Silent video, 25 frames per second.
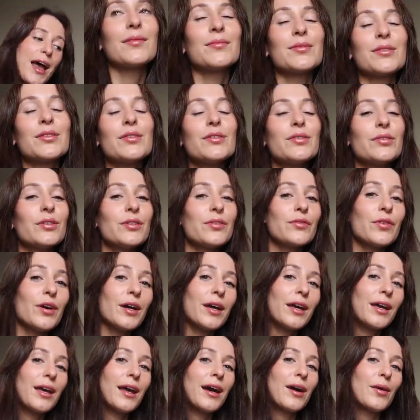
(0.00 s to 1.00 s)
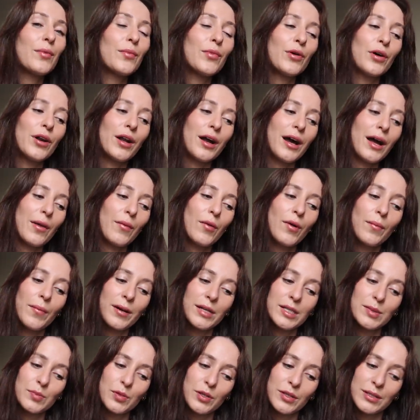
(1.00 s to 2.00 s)
I'm still sort of working out what I want
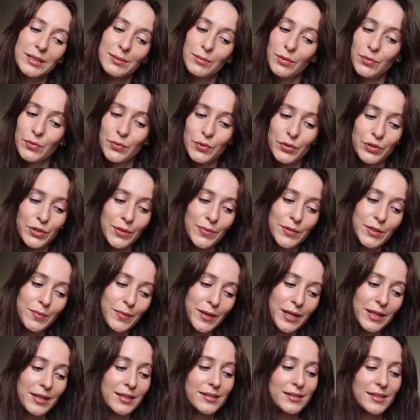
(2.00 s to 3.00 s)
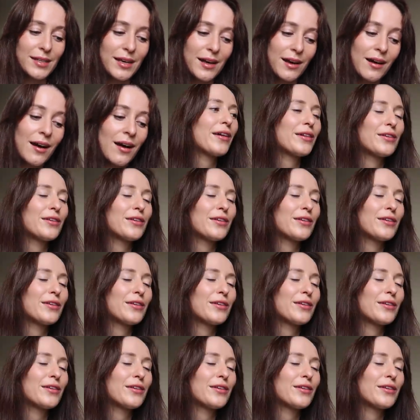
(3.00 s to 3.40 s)
my spring summer wardrobe to be this year.